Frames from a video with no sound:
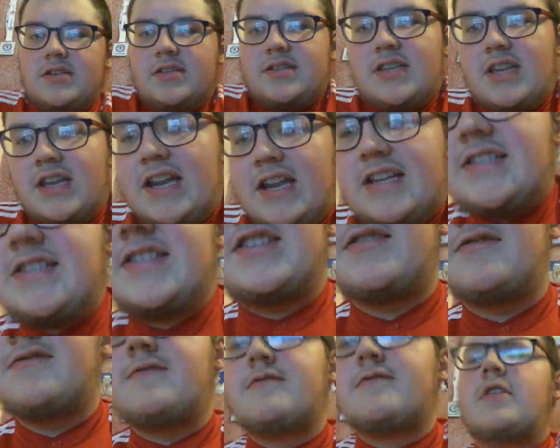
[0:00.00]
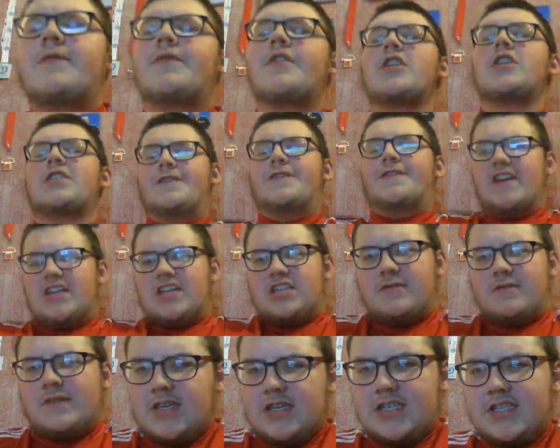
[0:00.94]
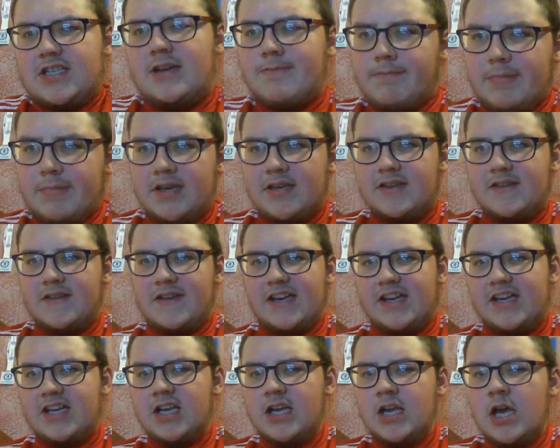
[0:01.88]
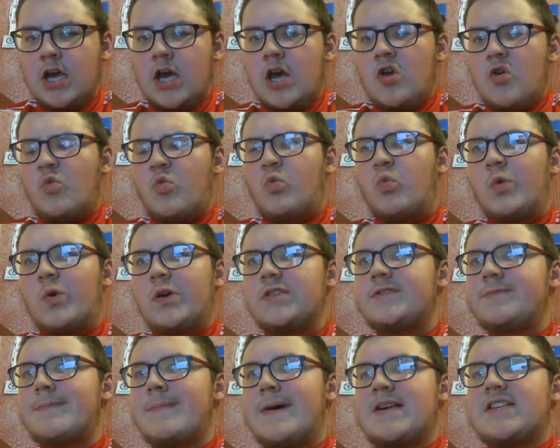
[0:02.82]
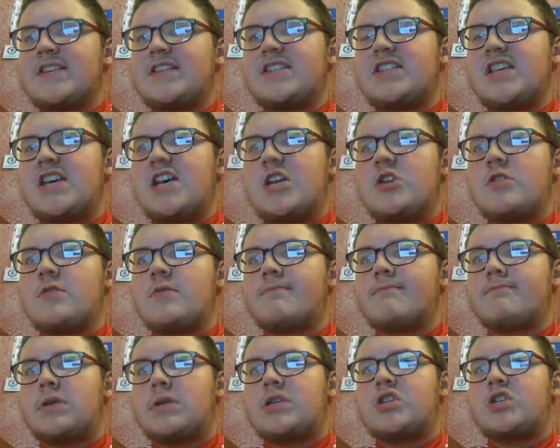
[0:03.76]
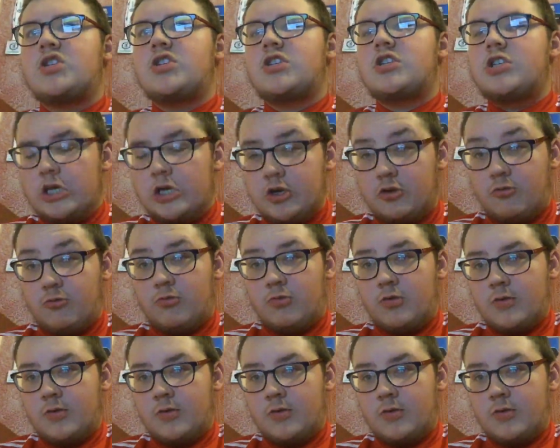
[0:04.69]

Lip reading: last reverse fixture in the Champions League was match day number 2.